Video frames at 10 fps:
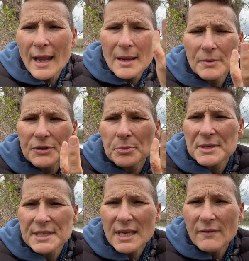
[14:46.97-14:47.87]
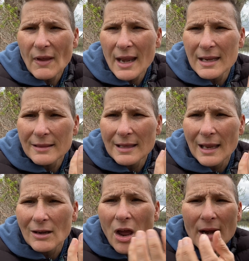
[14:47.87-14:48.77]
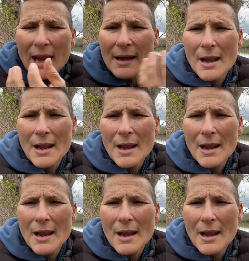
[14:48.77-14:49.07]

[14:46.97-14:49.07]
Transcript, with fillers: able to receive anything, not any,